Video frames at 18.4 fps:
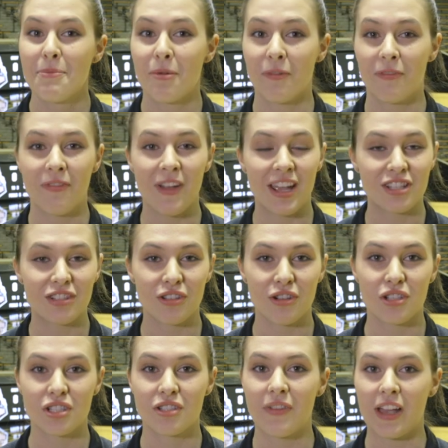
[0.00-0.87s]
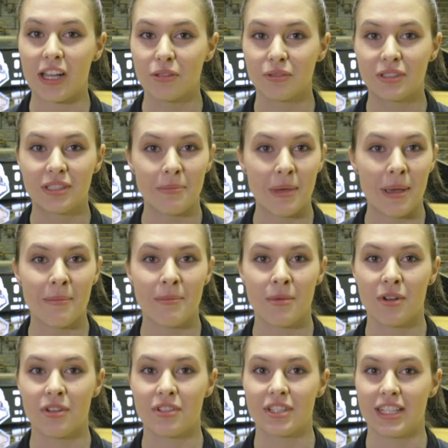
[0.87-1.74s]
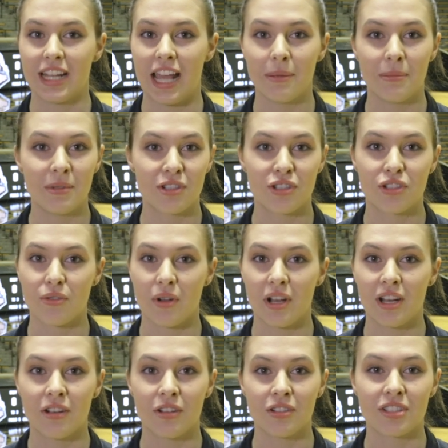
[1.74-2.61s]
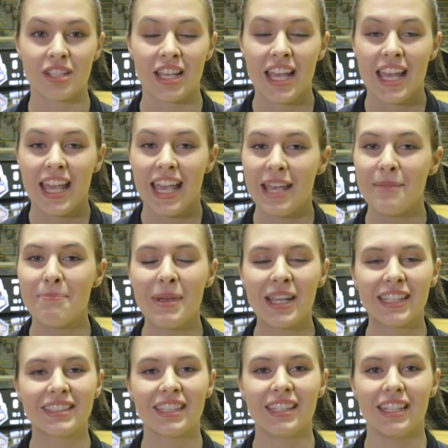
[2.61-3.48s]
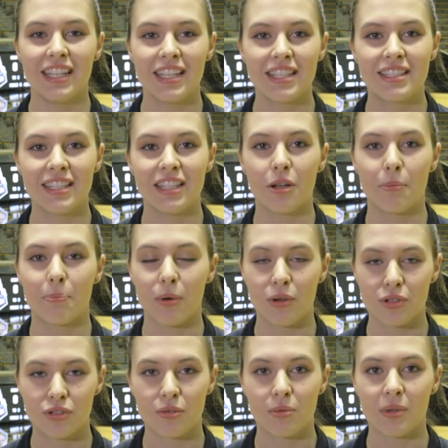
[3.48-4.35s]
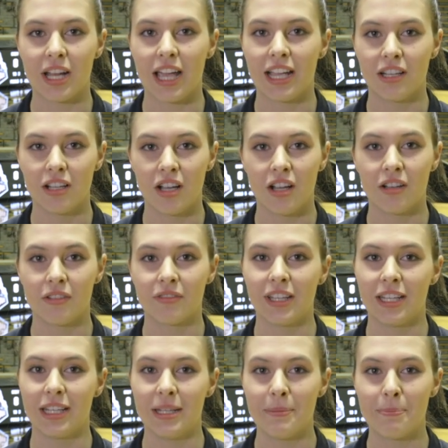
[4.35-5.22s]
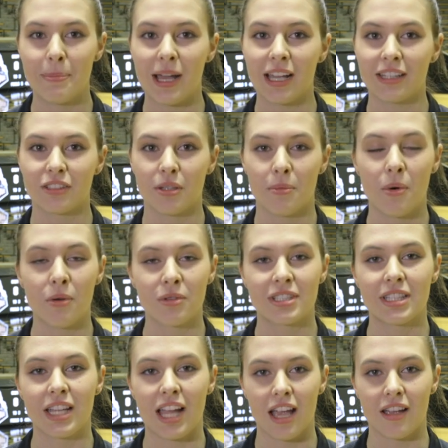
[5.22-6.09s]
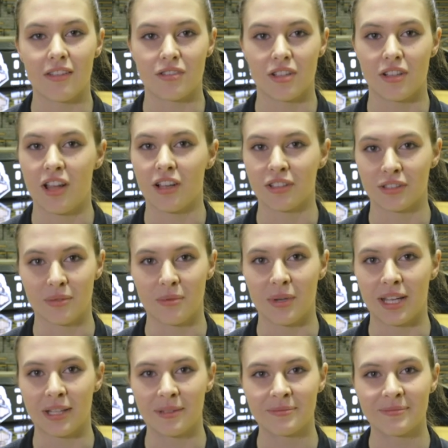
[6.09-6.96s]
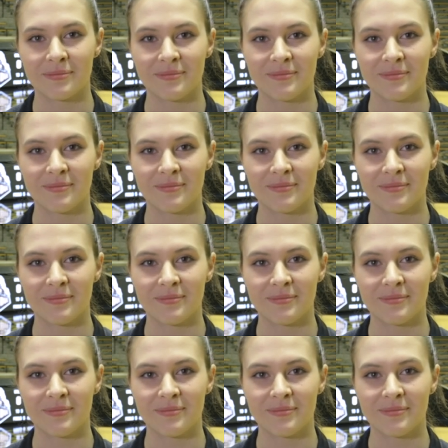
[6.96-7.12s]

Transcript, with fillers: professors, faculty members, and administrators, it makes it easy to pursue what I love and impact the most lives along the way.